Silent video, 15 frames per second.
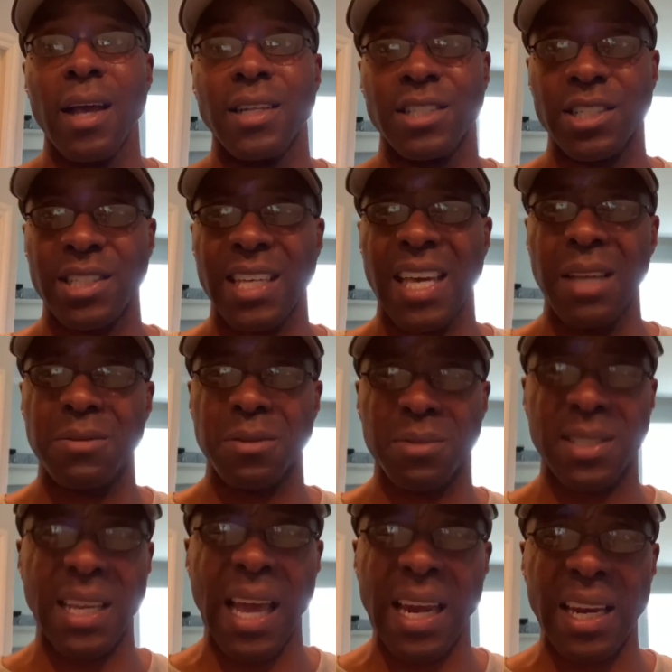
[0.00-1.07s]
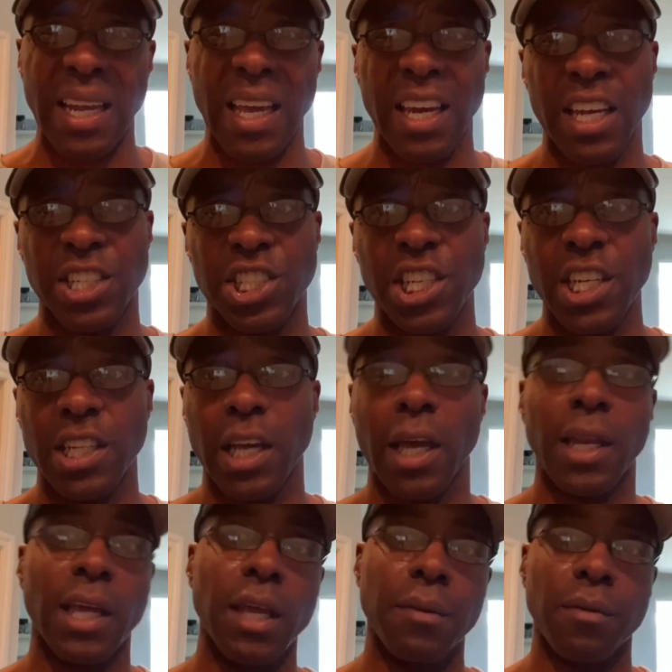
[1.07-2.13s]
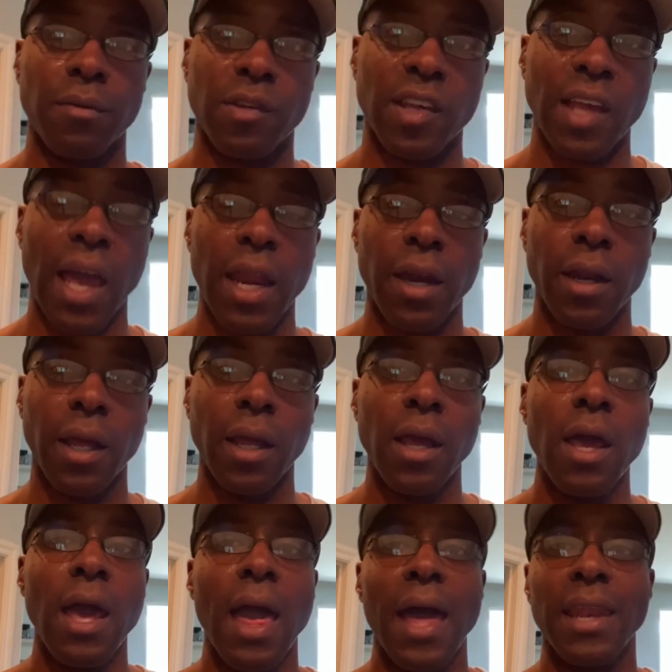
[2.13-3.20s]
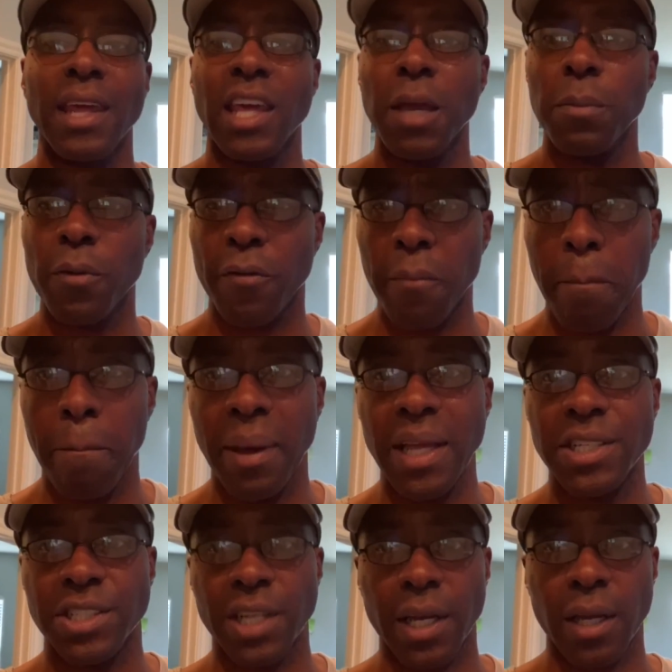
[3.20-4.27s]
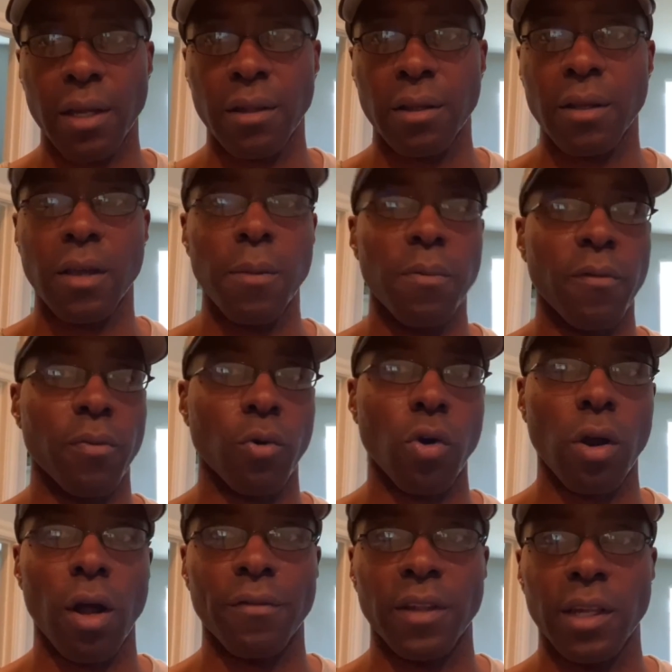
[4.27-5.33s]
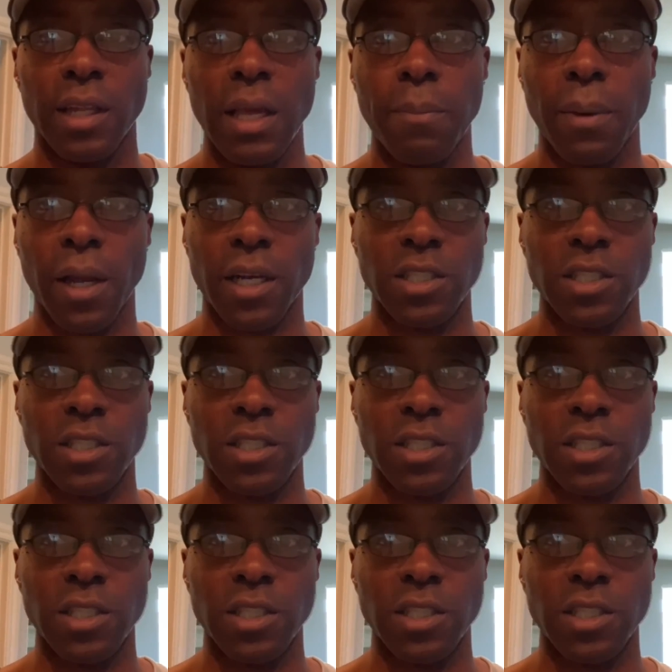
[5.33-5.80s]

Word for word: just to keep some sanity and a cheat day to keep some sanity and to keep you from binging, to keep you from going off the deep end.